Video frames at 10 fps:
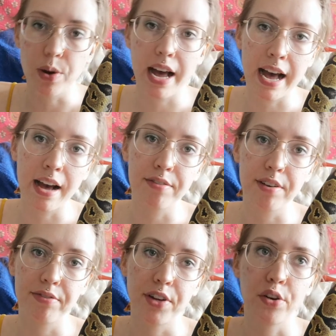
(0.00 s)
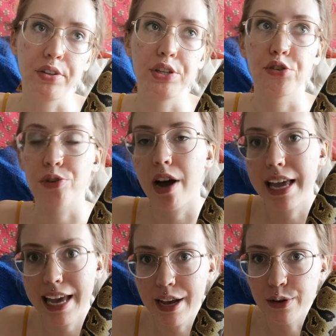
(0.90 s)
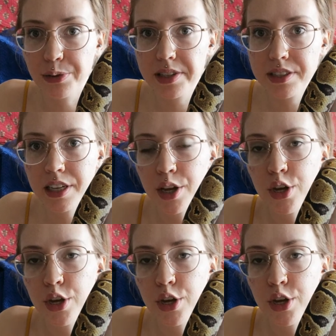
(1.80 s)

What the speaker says: have a fairly dry house